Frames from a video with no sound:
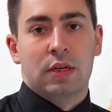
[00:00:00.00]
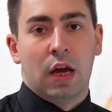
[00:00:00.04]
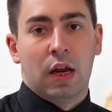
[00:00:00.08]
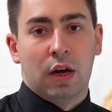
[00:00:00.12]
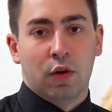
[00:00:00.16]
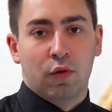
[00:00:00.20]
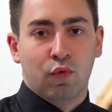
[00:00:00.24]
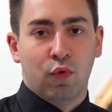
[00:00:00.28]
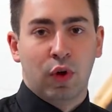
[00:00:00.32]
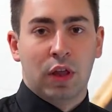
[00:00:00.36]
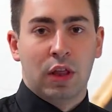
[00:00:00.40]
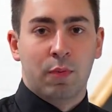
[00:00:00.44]
and it
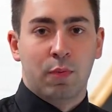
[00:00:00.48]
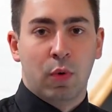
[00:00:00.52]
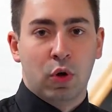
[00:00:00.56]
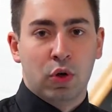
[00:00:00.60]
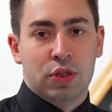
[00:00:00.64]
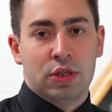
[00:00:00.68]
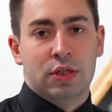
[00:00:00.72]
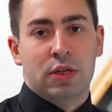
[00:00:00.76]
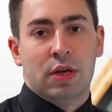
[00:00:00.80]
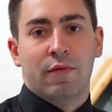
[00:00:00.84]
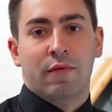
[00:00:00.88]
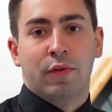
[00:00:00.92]
really
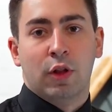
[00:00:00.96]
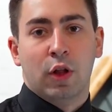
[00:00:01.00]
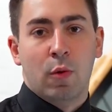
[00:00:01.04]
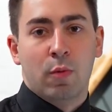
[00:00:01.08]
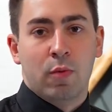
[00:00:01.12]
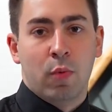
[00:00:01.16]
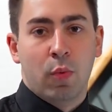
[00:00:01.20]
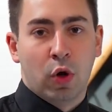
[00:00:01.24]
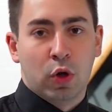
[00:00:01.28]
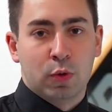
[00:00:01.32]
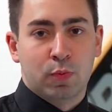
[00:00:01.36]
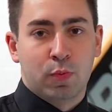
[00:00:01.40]
pushes the envelope of
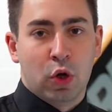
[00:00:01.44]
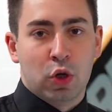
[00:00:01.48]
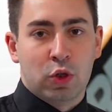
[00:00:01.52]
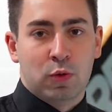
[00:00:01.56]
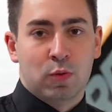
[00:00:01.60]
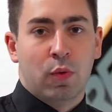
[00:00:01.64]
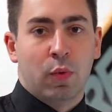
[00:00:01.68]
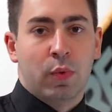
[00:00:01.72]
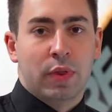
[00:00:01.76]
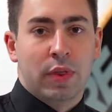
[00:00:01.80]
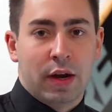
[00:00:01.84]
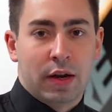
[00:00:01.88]
what's
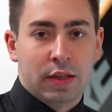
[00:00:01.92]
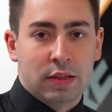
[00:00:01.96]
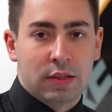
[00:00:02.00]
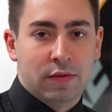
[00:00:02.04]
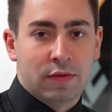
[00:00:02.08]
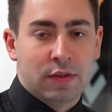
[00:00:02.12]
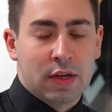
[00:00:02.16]
possible with additive